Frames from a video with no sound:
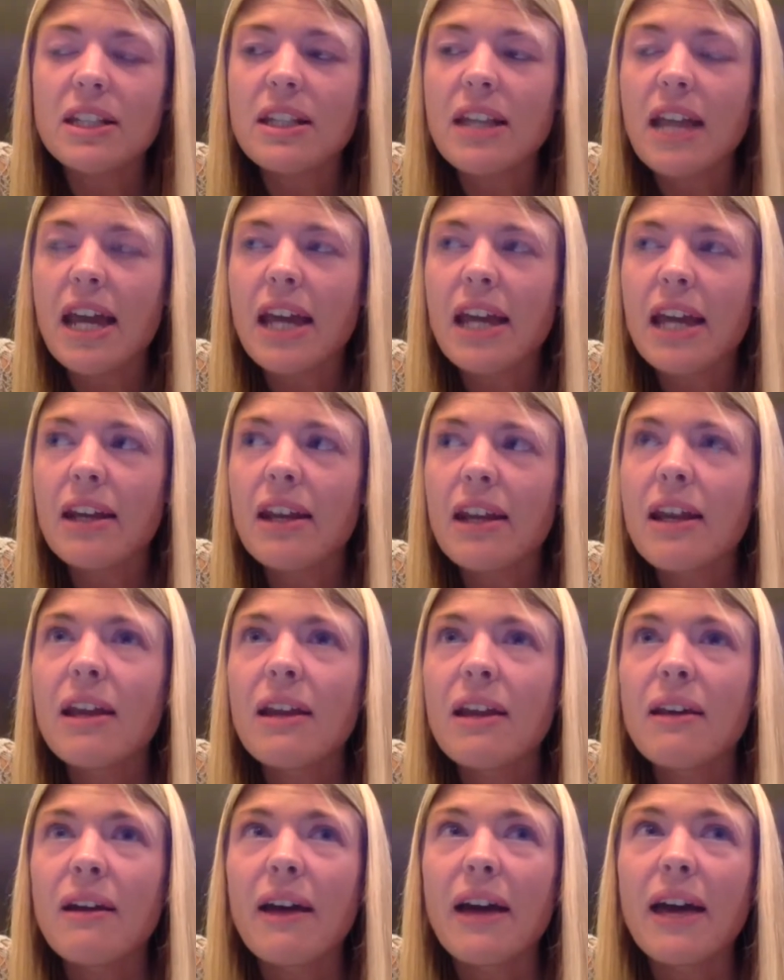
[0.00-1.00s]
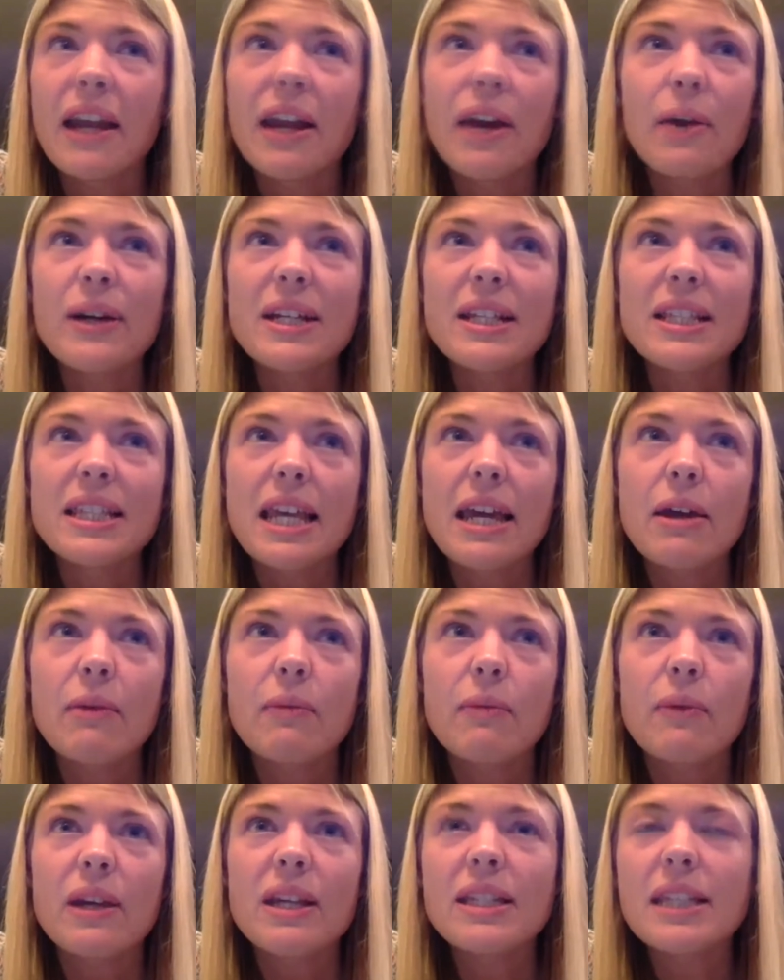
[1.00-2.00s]
And I always
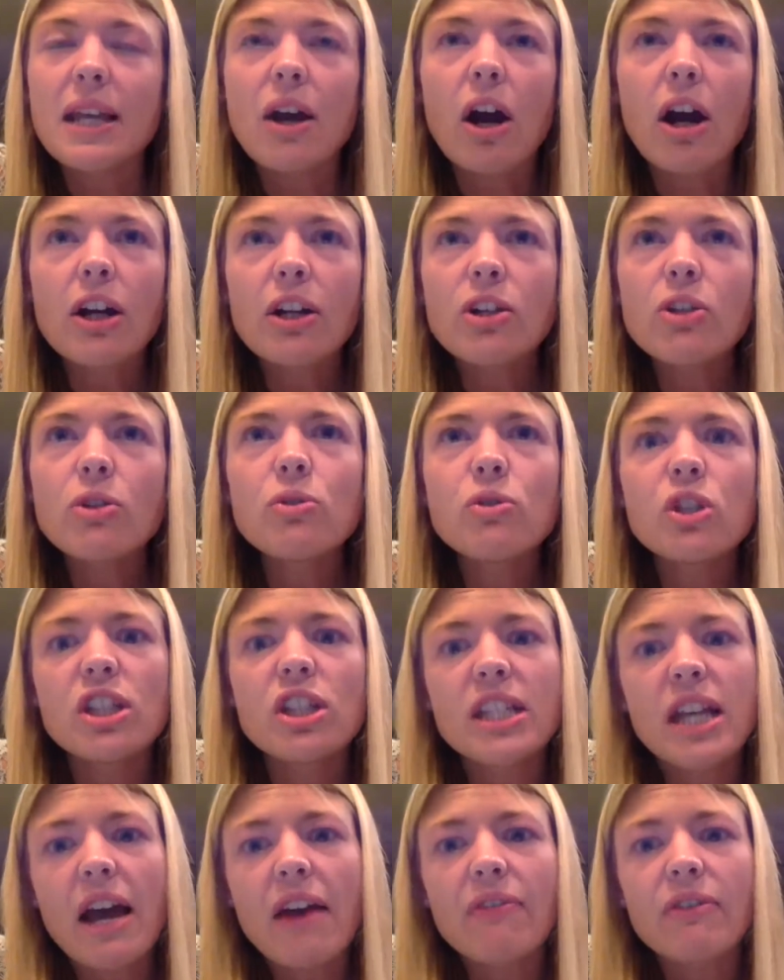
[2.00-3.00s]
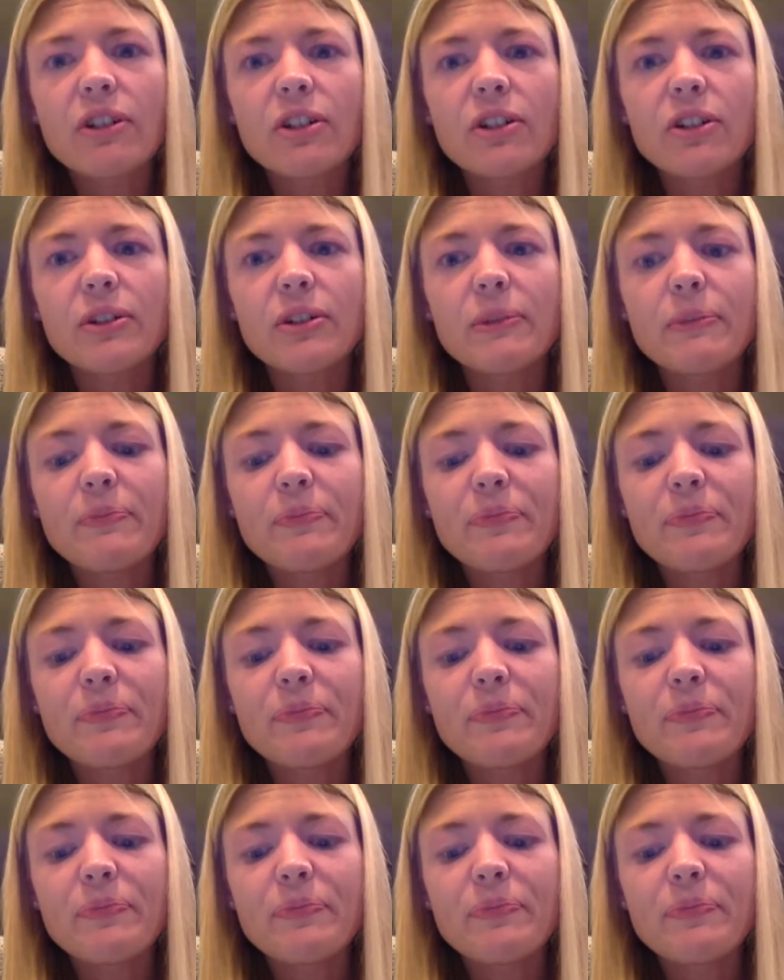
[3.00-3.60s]
say, he's like, aren't you ever